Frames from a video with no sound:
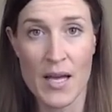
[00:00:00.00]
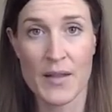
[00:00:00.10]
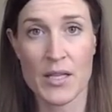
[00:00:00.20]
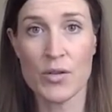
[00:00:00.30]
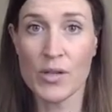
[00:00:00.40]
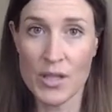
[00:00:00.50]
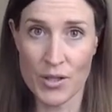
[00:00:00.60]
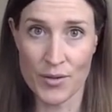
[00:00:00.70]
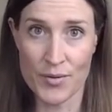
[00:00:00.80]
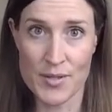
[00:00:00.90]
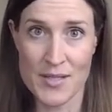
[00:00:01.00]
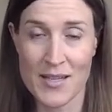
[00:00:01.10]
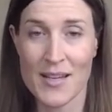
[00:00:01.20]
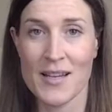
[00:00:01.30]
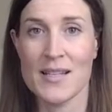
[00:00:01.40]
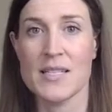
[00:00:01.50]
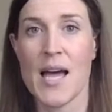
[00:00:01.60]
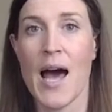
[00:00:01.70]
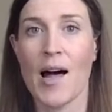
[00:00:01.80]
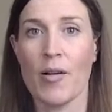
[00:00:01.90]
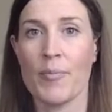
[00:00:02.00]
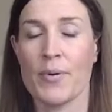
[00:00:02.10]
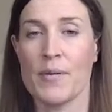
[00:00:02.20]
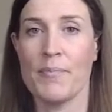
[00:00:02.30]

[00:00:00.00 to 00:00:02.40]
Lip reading: that you can use to help